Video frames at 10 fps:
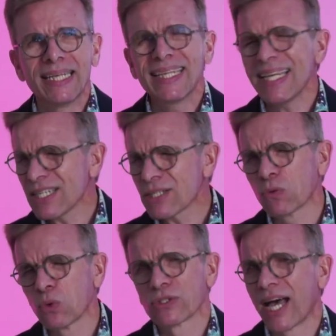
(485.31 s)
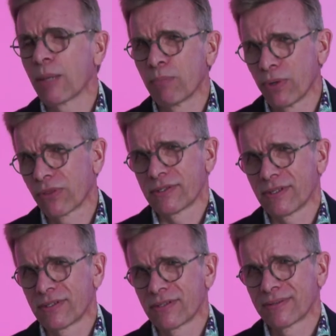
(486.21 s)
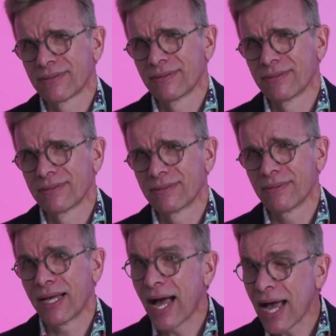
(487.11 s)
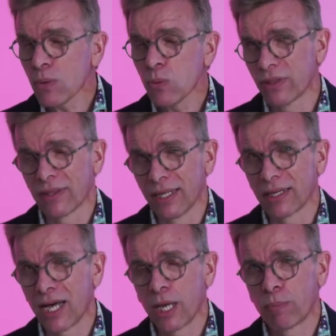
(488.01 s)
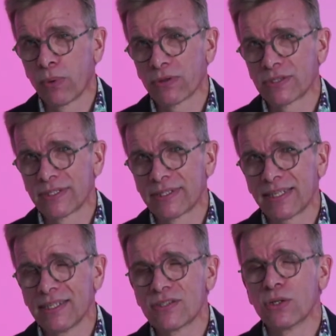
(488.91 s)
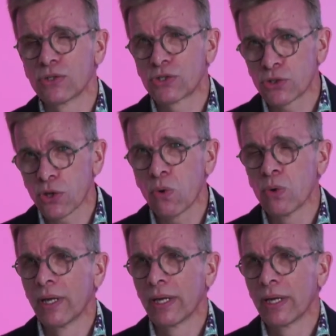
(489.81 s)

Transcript: That is, of course, a hypothesis. I would think a hypothesis that is so